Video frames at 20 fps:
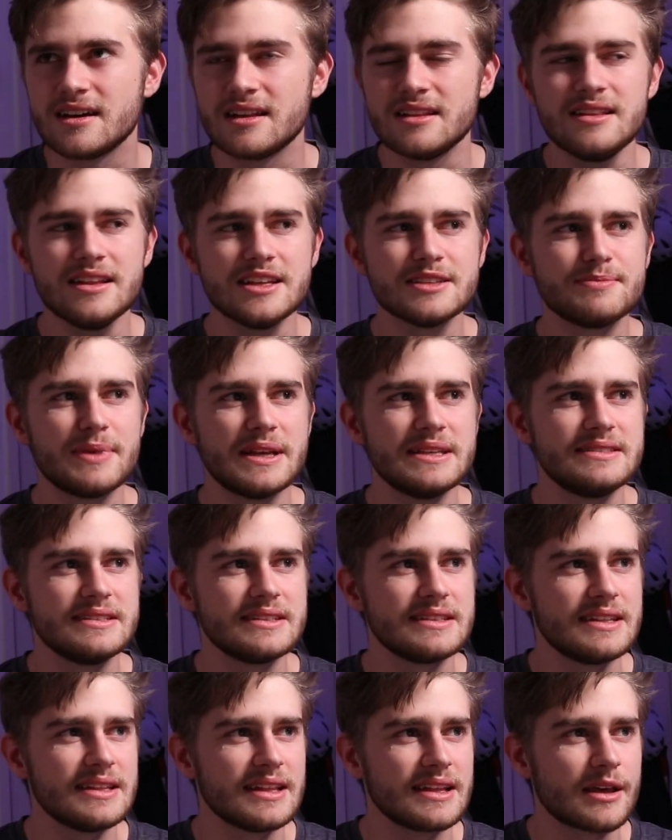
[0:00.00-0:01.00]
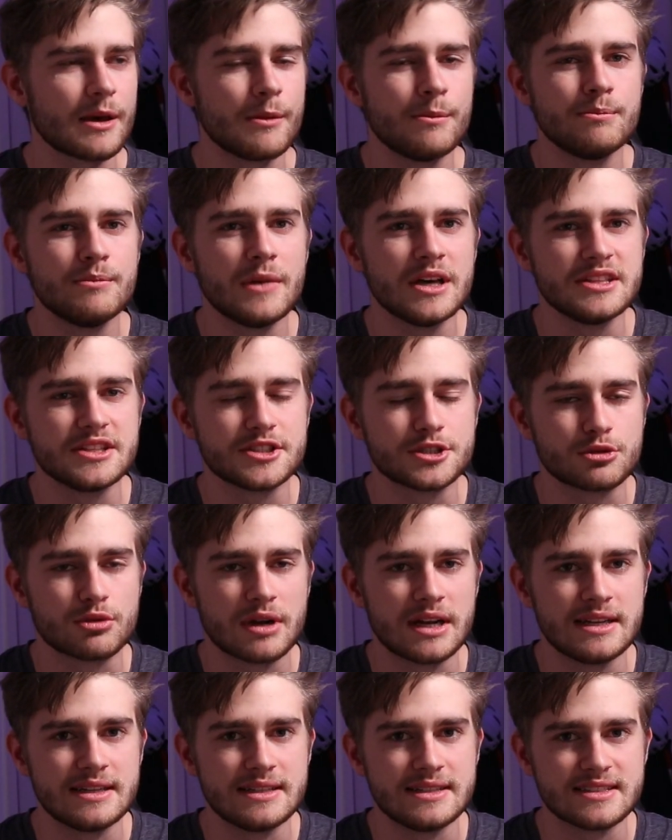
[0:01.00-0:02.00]
I think that's basically like a month's
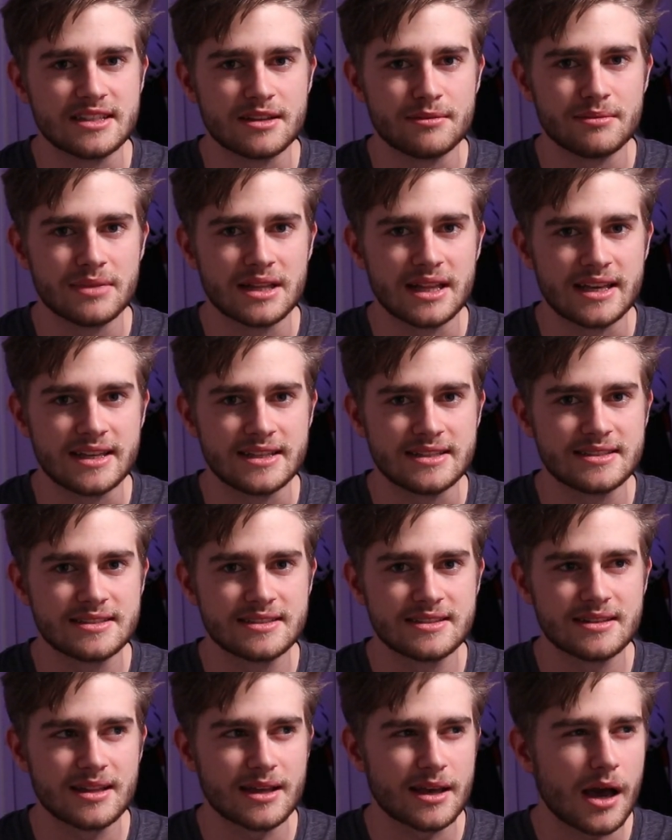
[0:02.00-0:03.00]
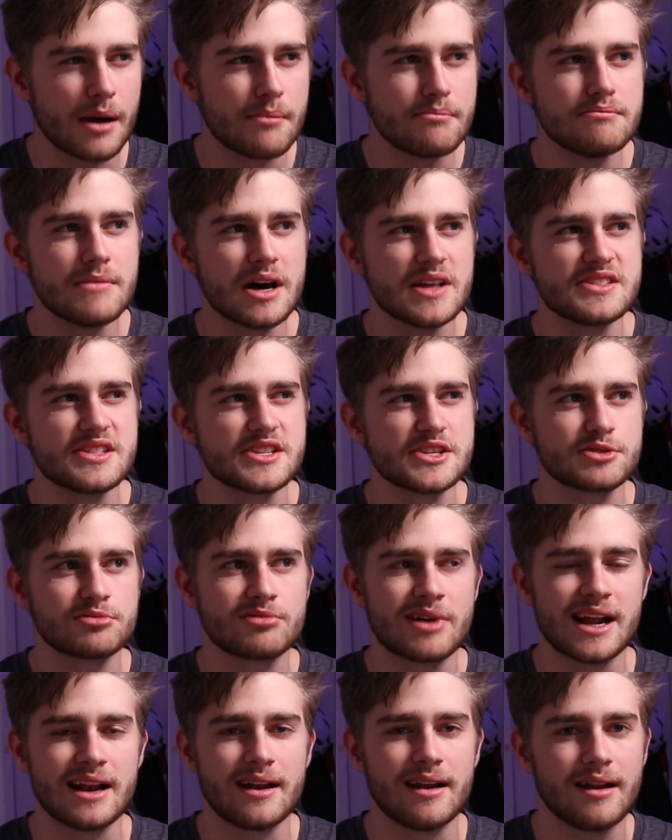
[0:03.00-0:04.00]
rent in some place. Like a month's
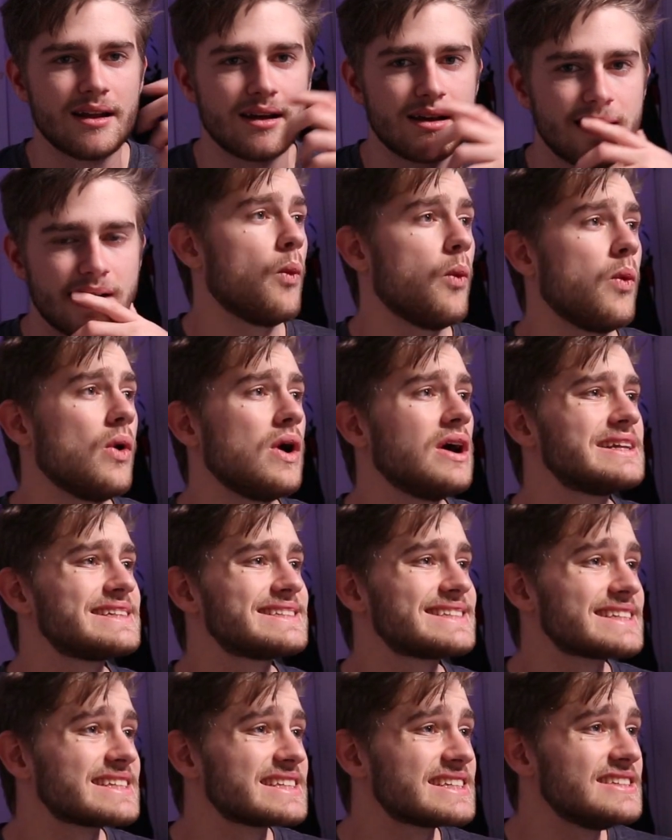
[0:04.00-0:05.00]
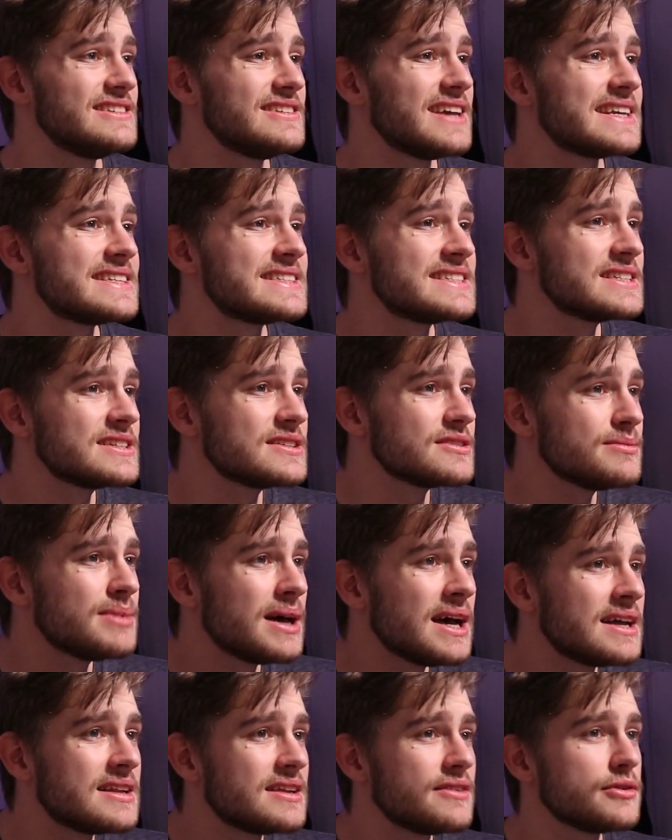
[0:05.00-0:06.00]
rent. What? You get a single
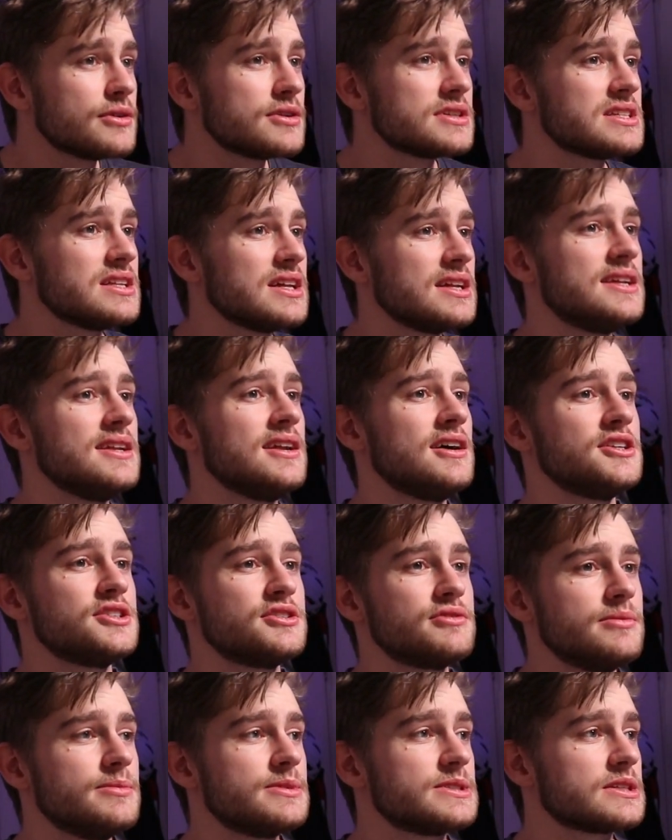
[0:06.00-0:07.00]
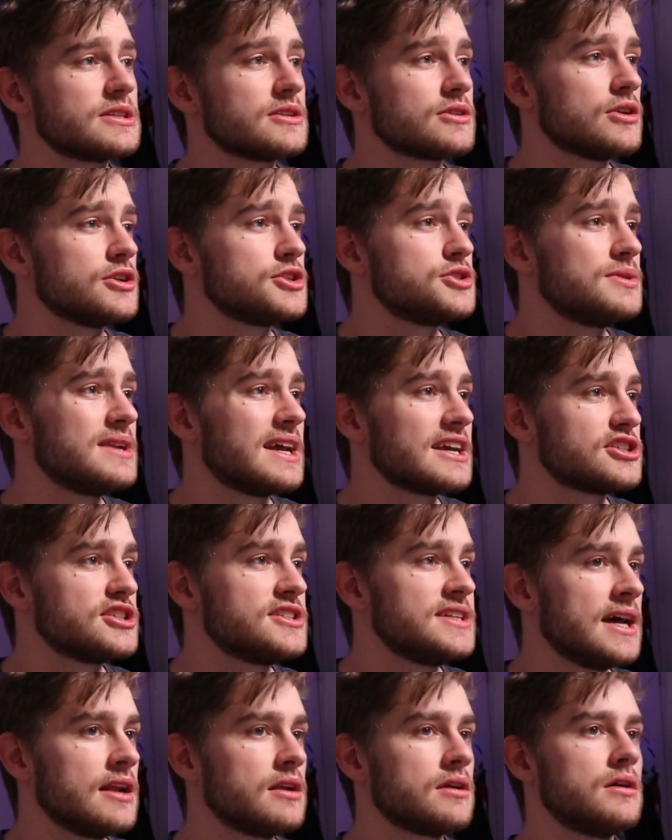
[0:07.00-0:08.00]
bed. If you want a slightly larger room, it's going to cost you an extra
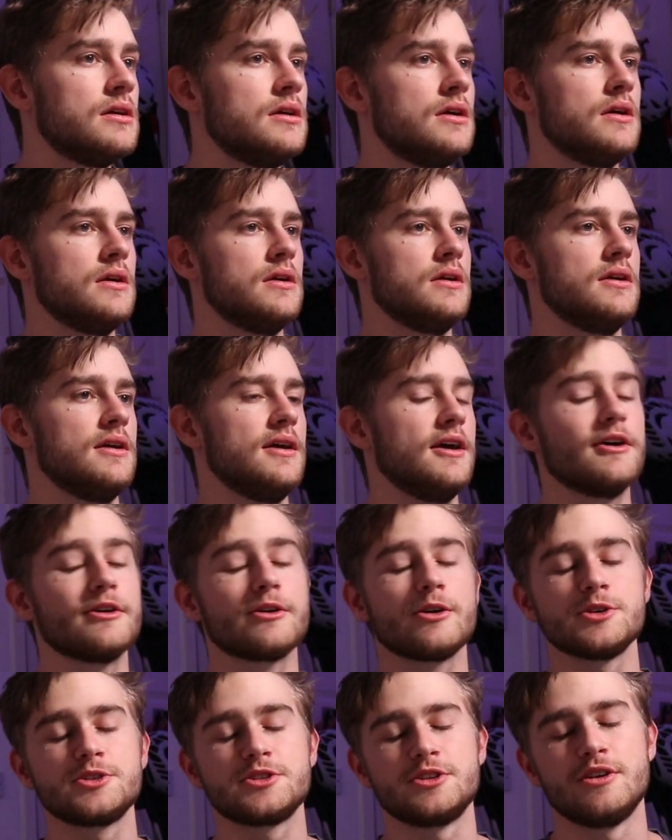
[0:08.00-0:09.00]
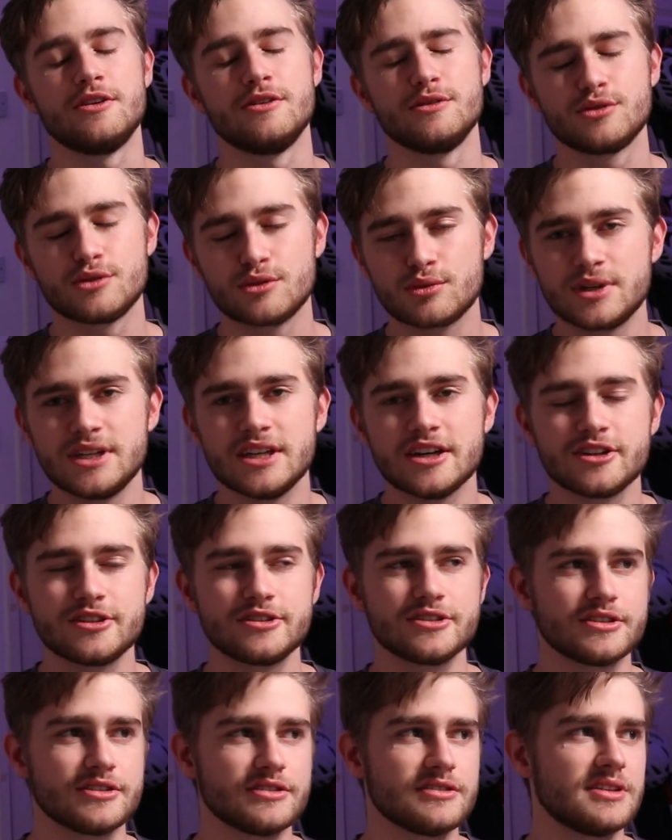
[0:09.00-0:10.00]
tenner. It'll cost you
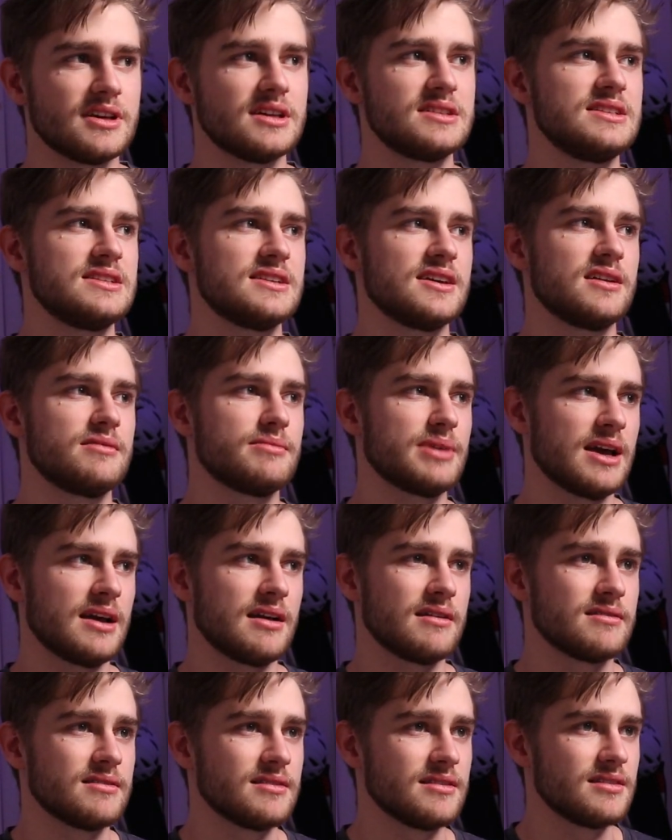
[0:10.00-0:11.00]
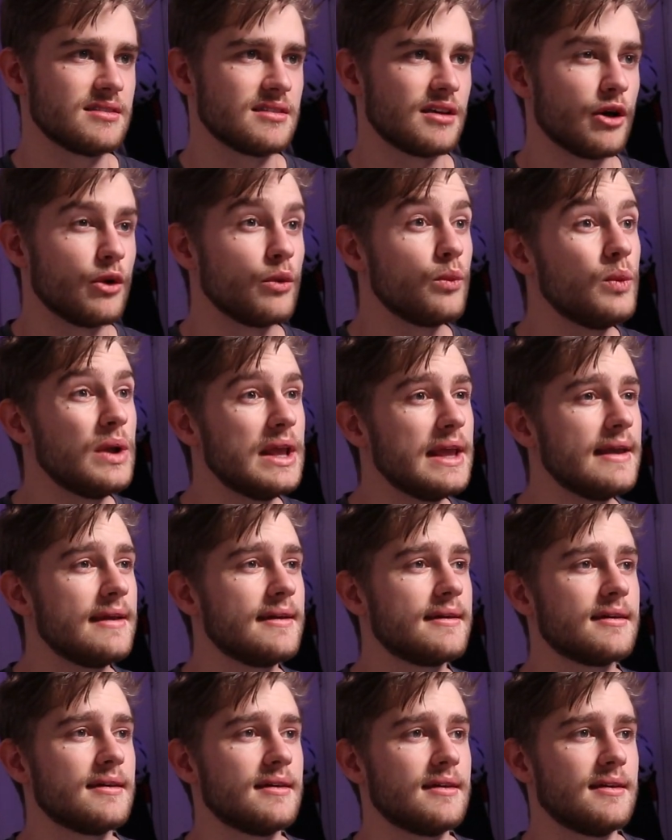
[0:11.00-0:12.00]
£339 a
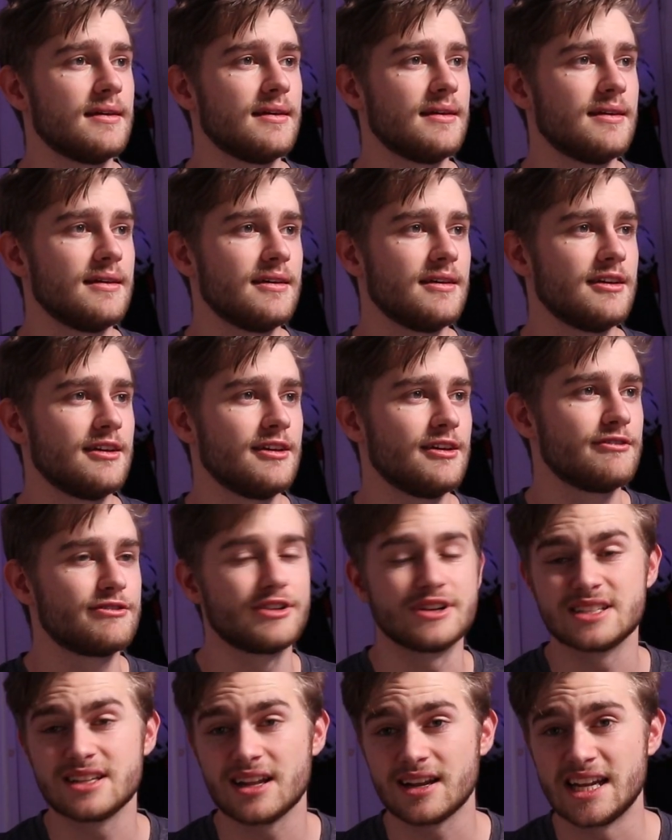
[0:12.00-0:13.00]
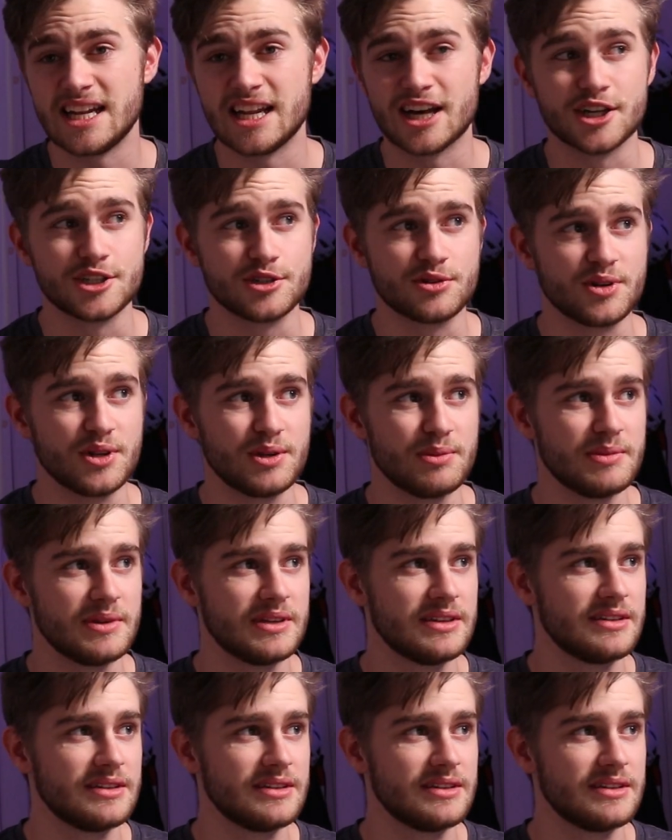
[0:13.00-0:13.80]
week for a slightly larger room.